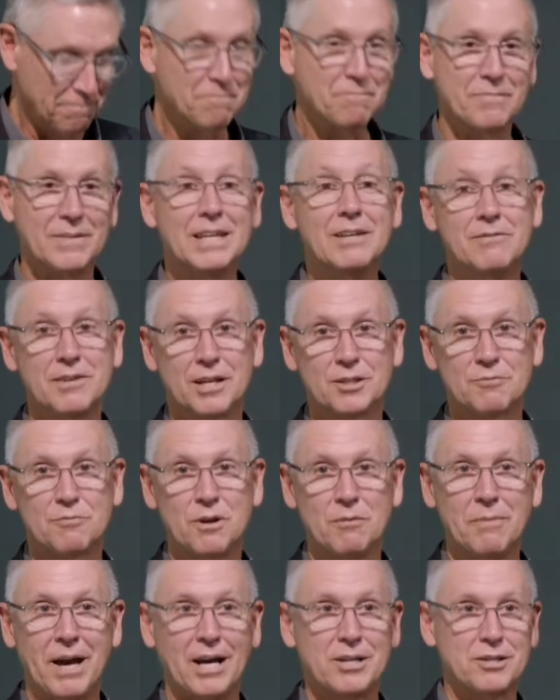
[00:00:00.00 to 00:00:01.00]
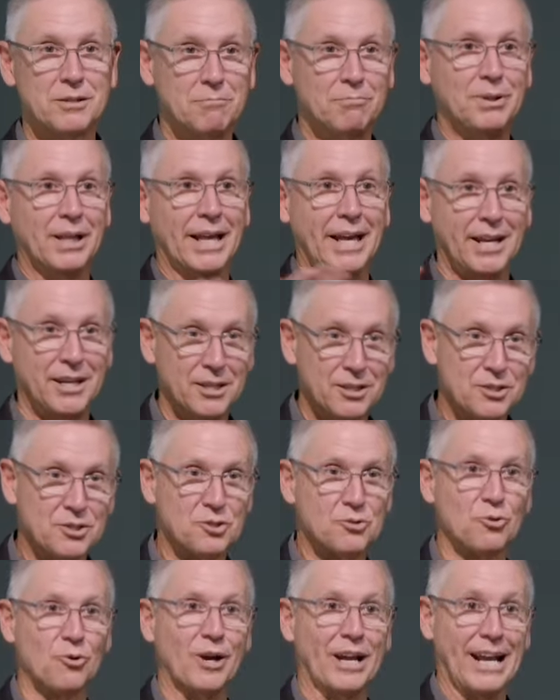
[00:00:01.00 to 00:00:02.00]
even as we imagine planet
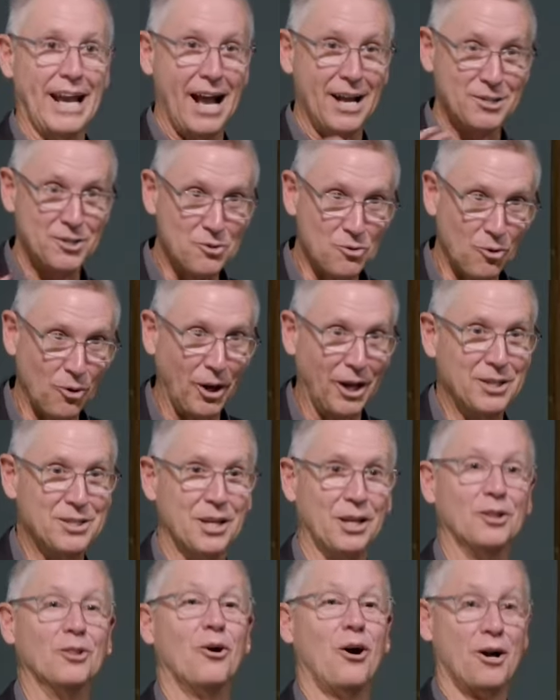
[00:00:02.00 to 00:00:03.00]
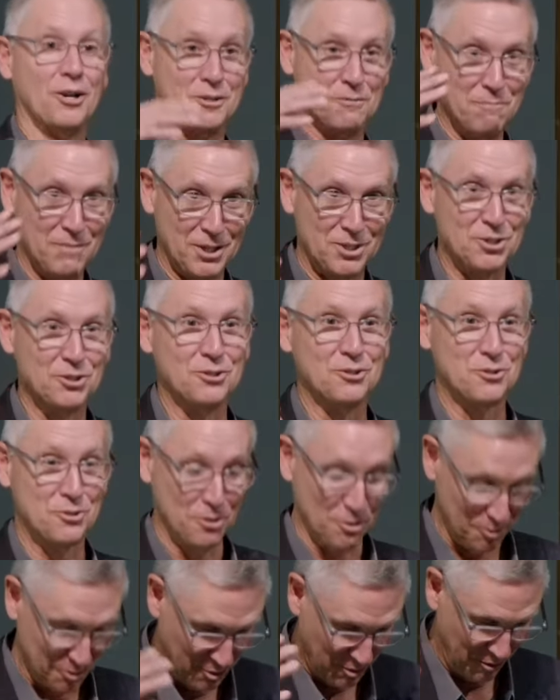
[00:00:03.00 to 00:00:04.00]
destroying asteroids and launch missions
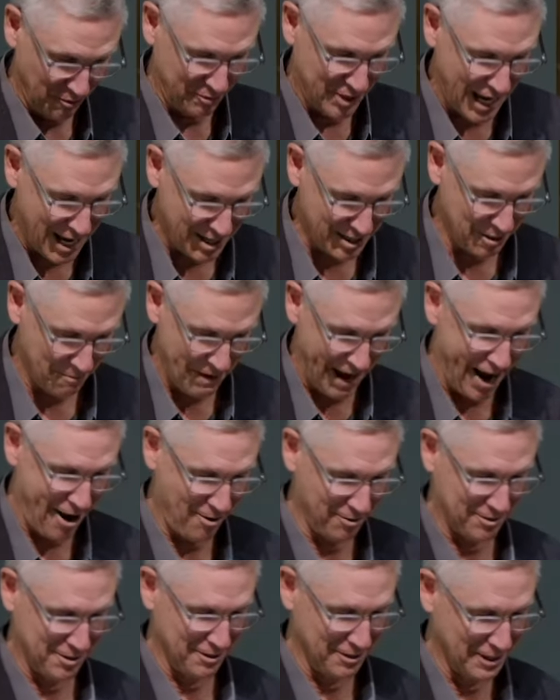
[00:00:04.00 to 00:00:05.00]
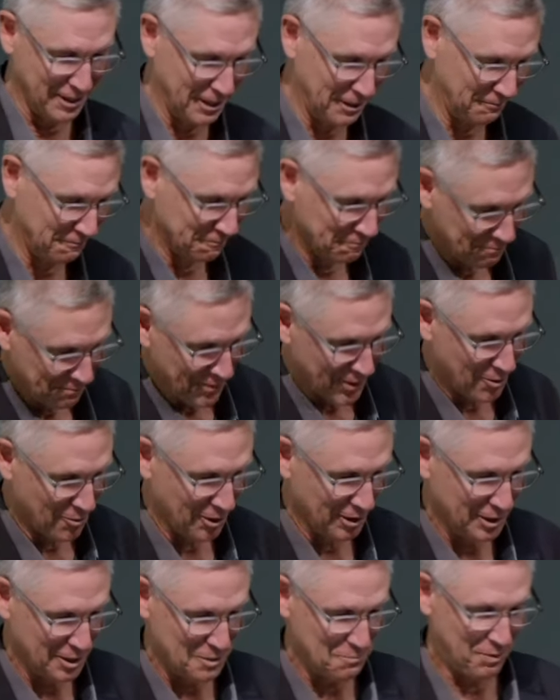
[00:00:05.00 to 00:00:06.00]
to sort of take them out, um, or
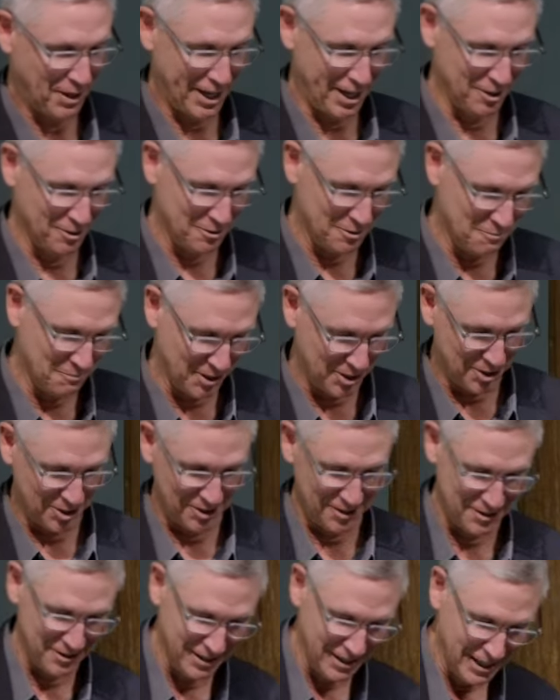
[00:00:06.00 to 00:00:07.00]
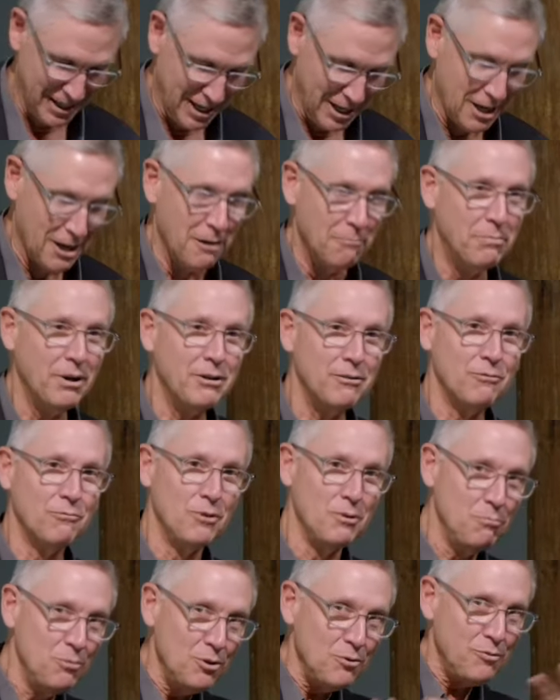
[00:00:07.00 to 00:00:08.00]
at least plan those missions. But
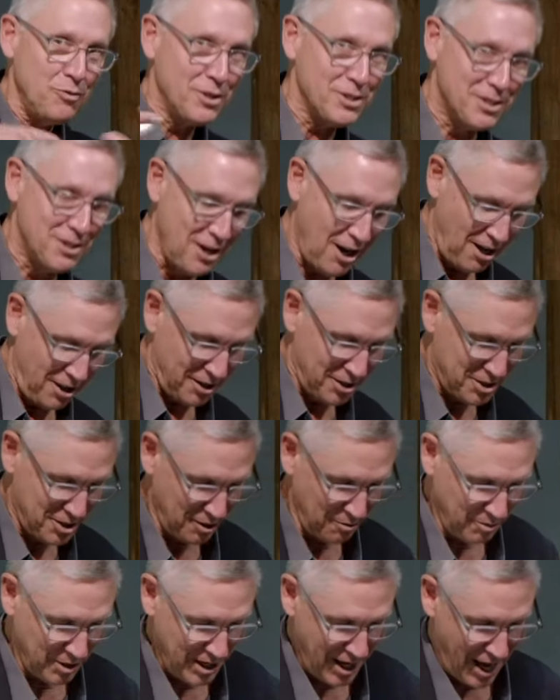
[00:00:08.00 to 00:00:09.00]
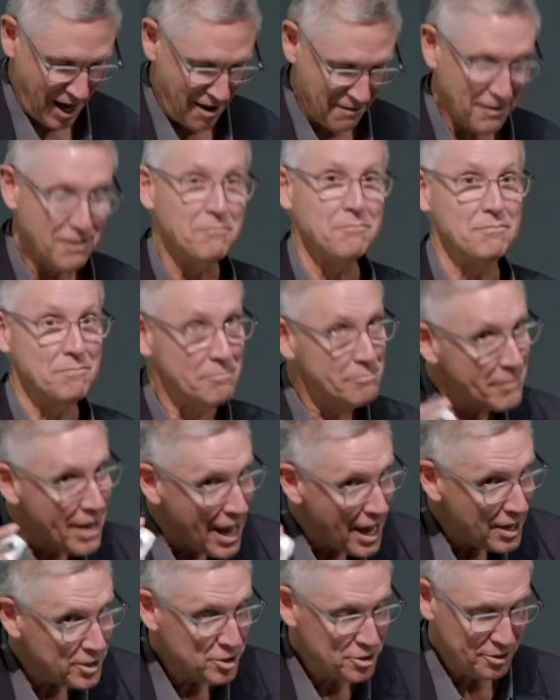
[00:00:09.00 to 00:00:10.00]
remove this knowledge that we have and
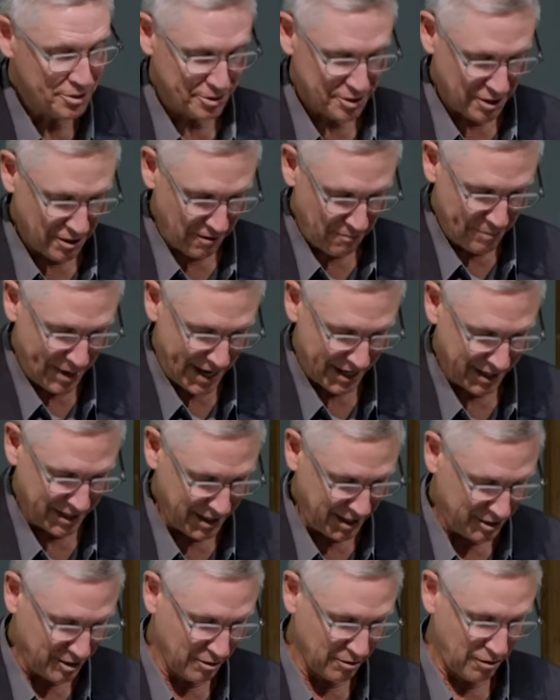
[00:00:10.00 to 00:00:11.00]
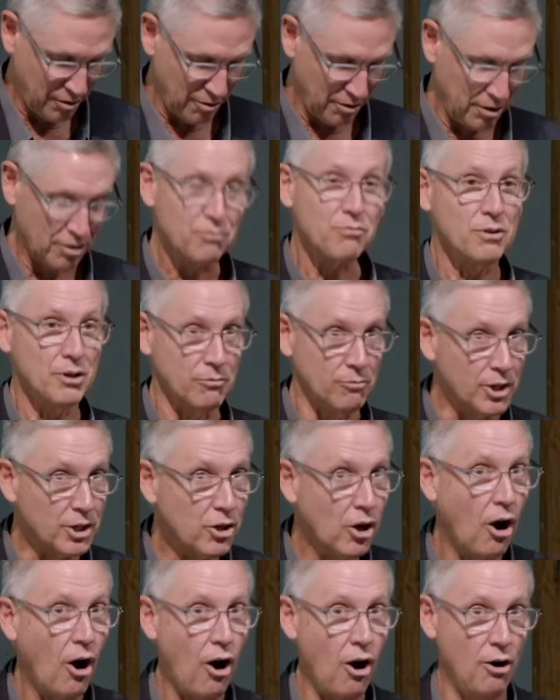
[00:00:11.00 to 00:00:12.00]
imagine yourself back in 1833.
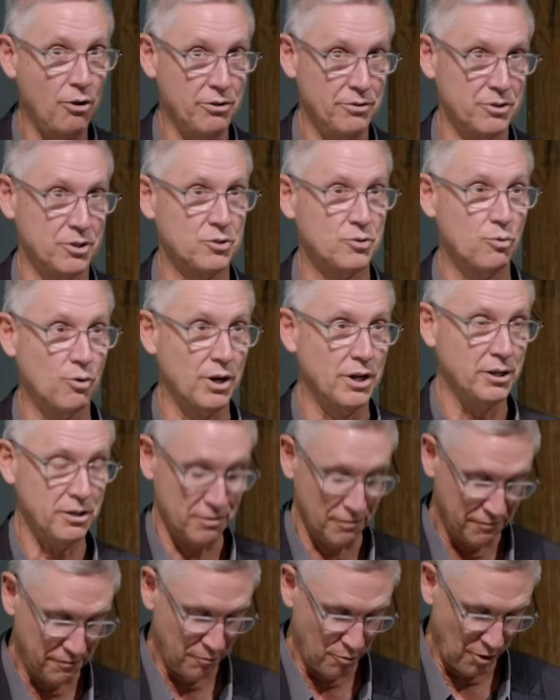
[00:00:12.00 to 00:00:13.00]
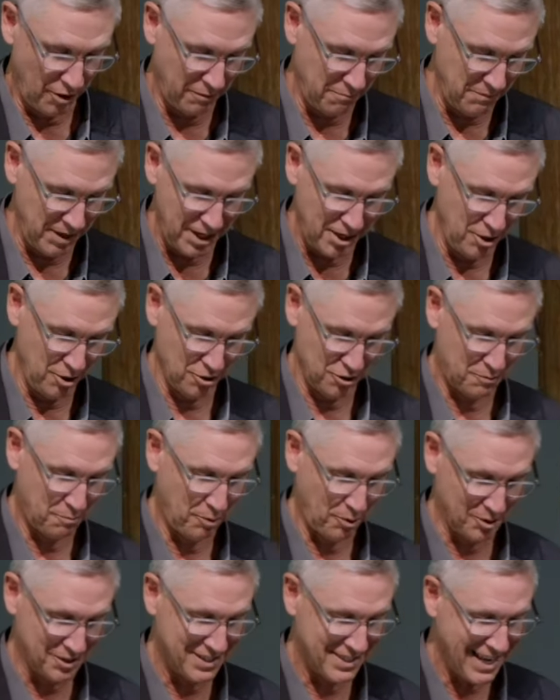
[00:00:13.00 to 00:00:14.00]
Recall those 20 to 40 meteors
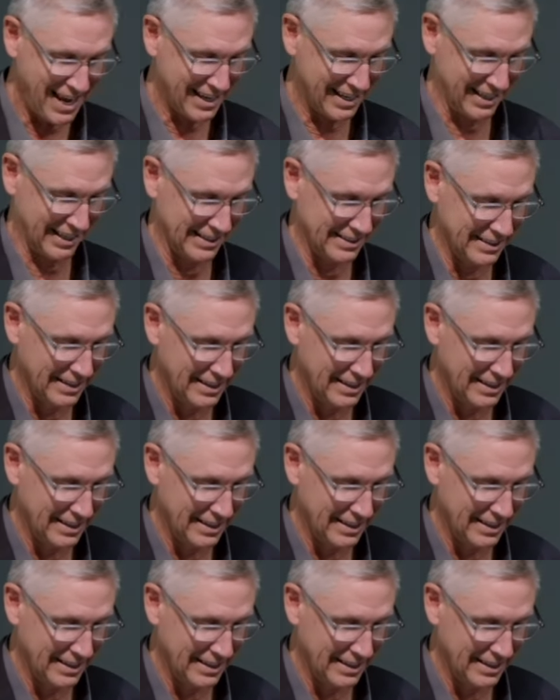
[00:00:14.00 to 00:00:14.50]
per second.